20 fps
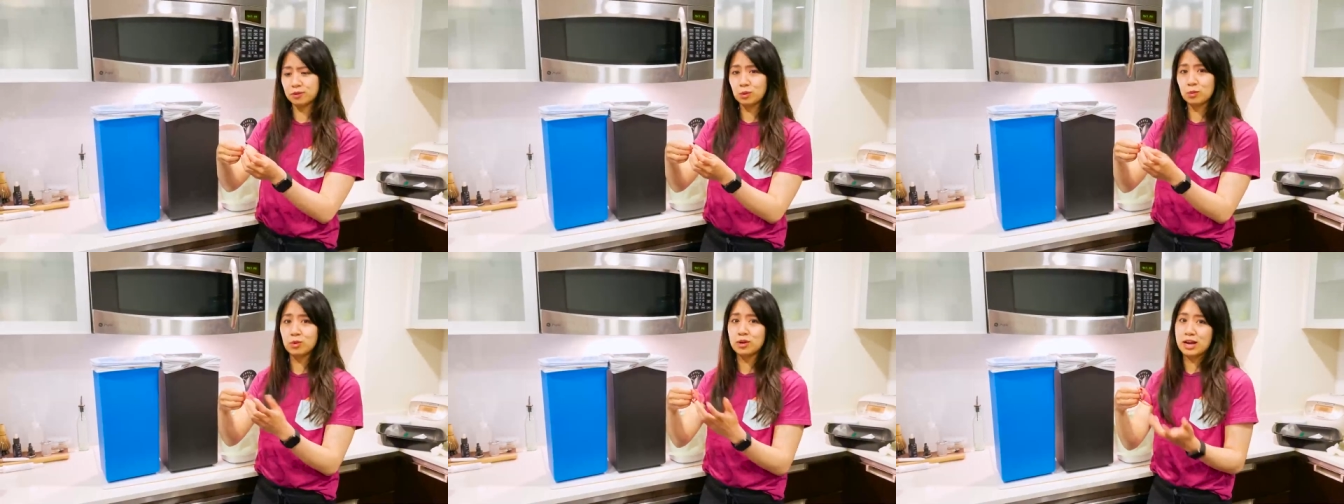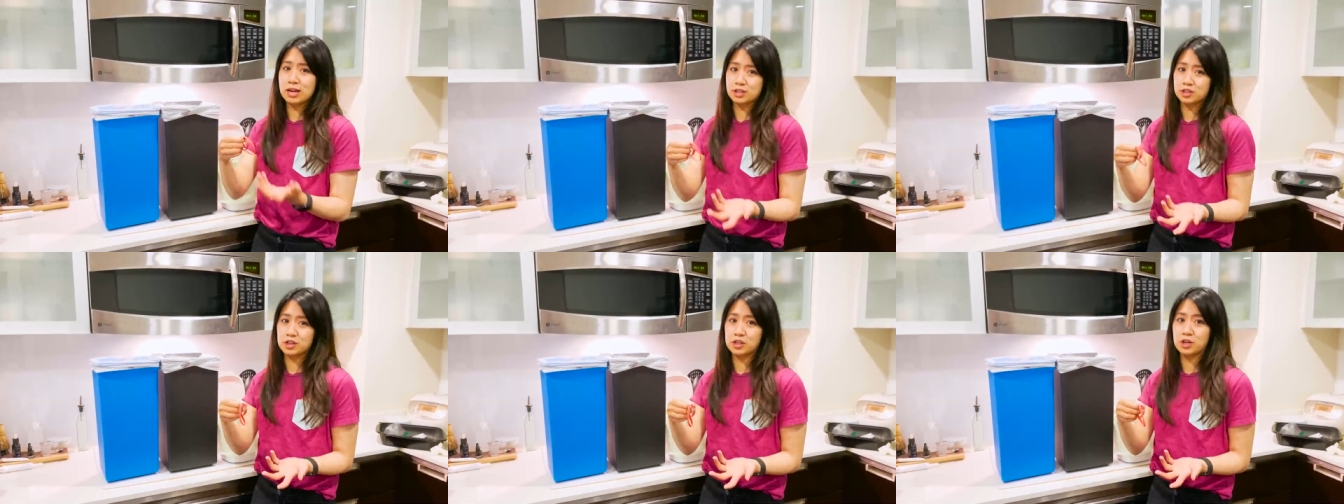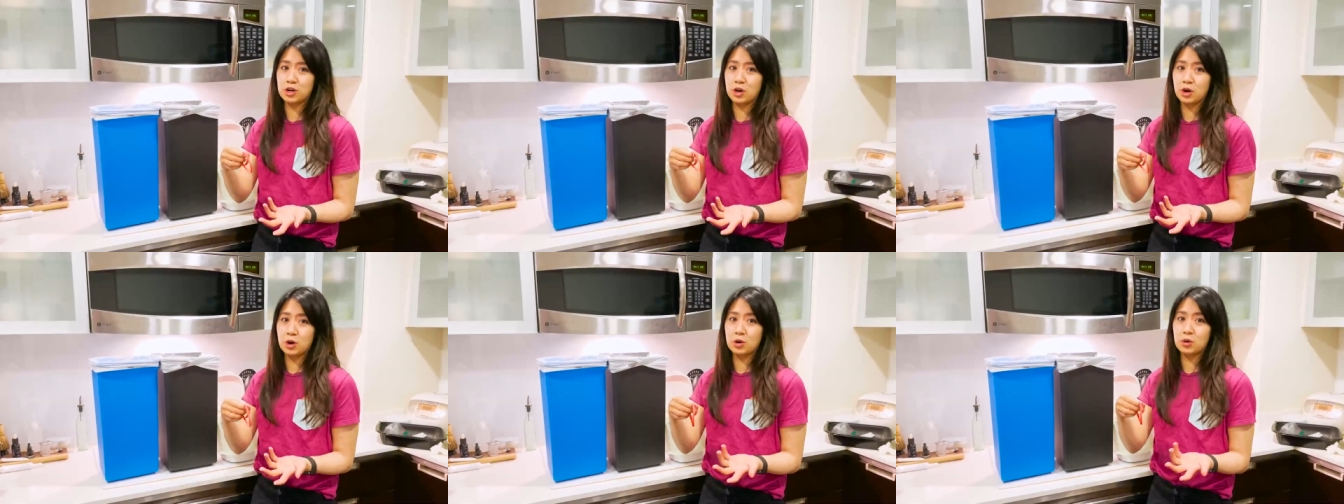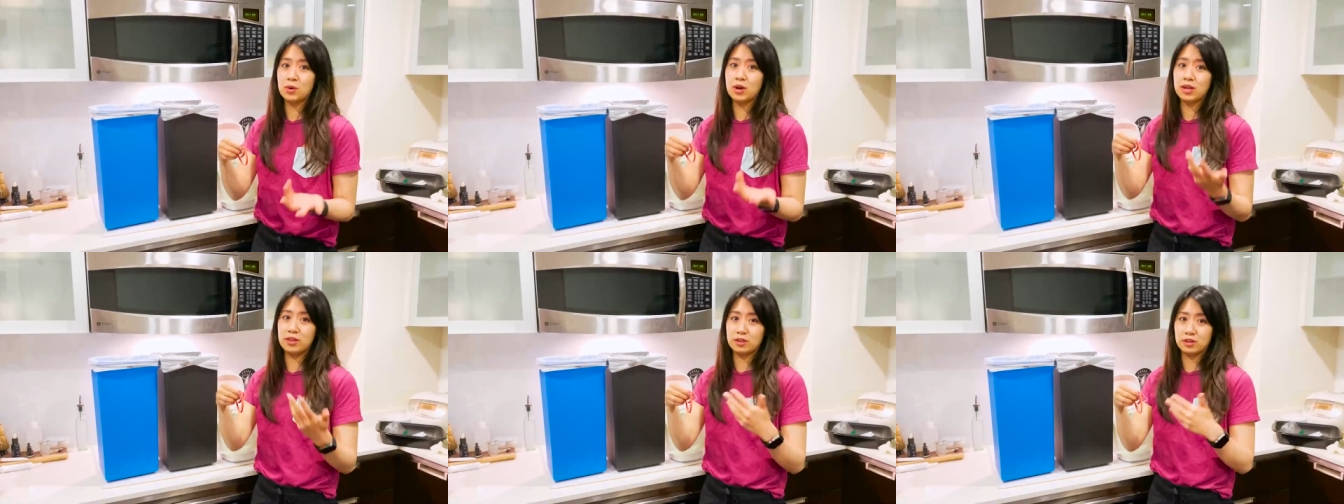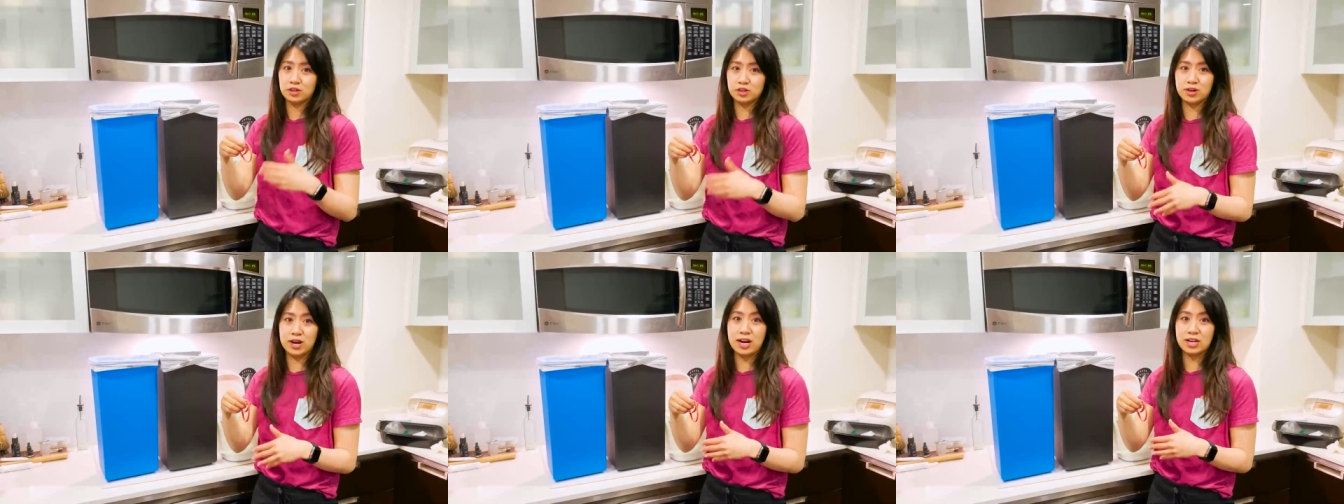would actually go in
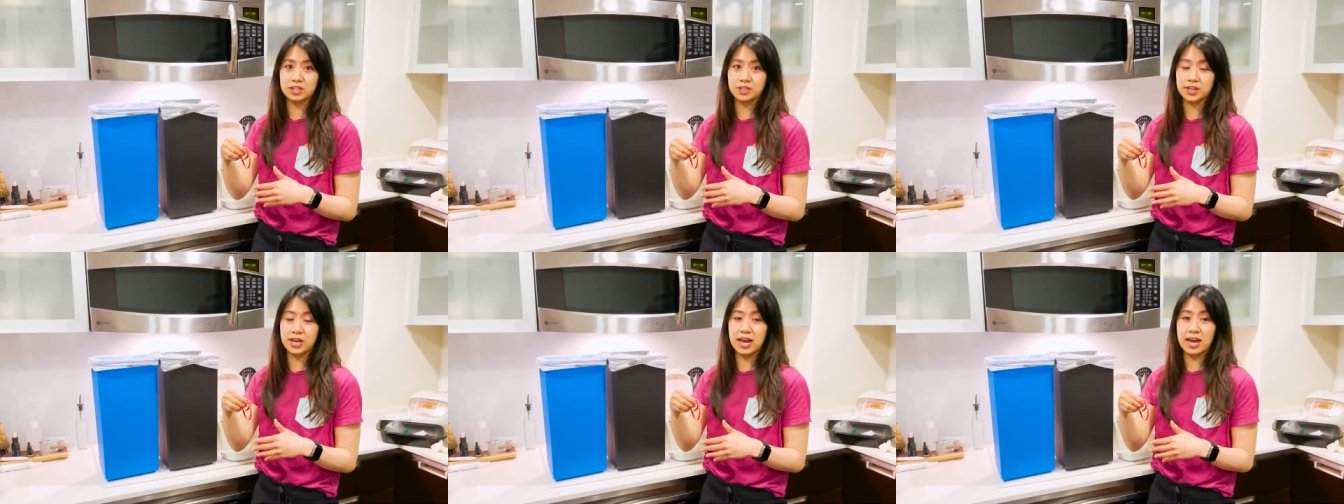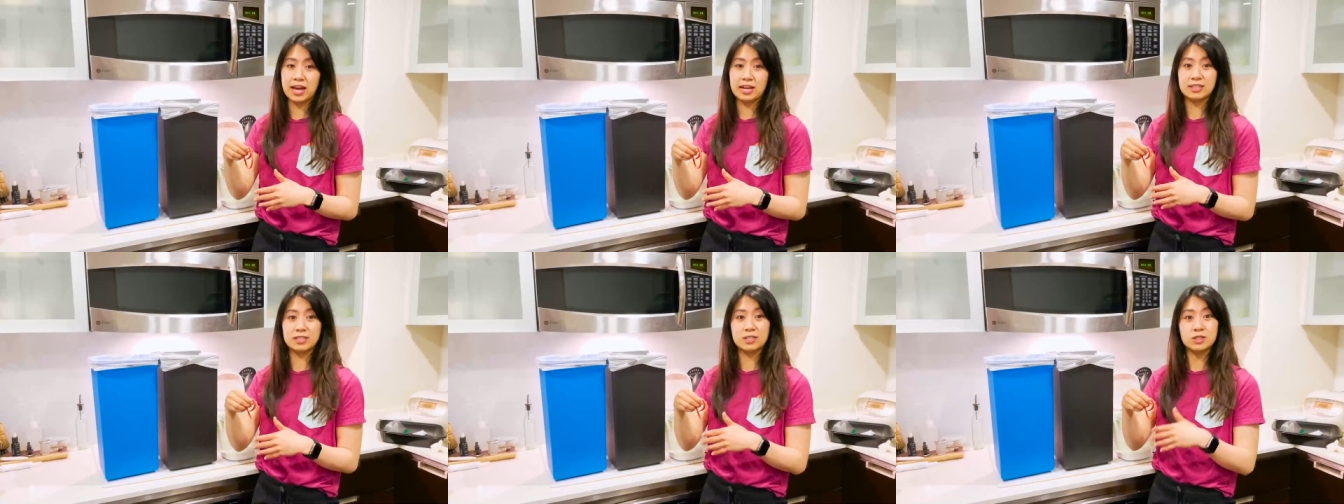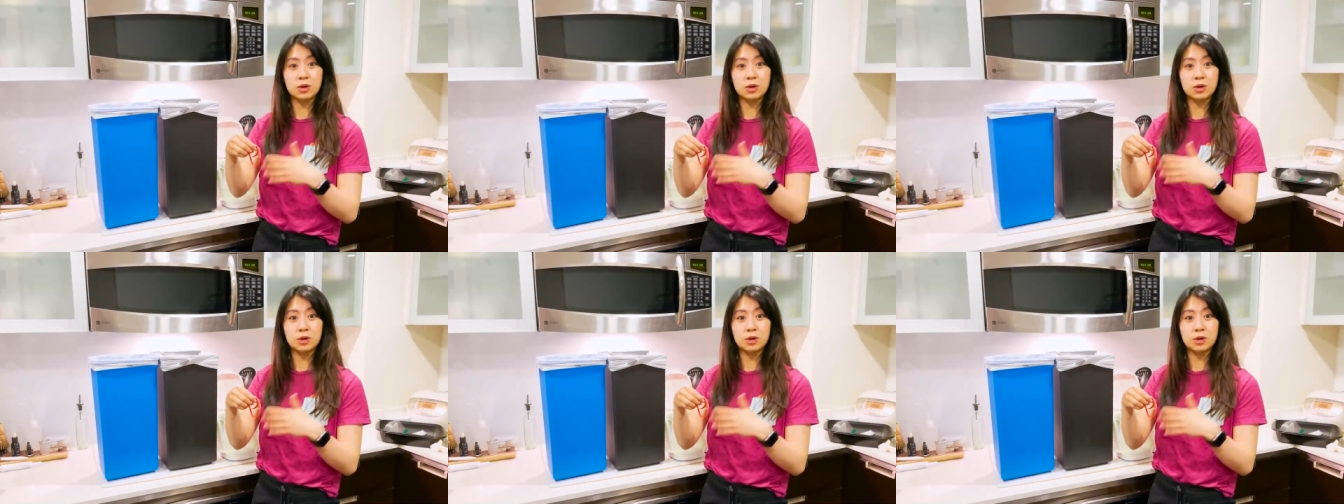the trash can.